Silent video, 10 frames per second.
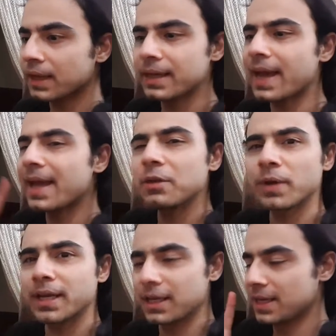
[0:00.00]
and yeah.
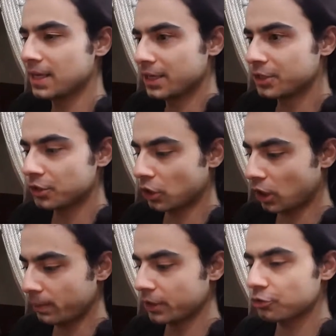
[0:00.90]
Anyway, to the
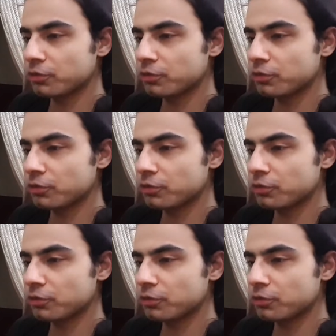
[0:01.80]
comic.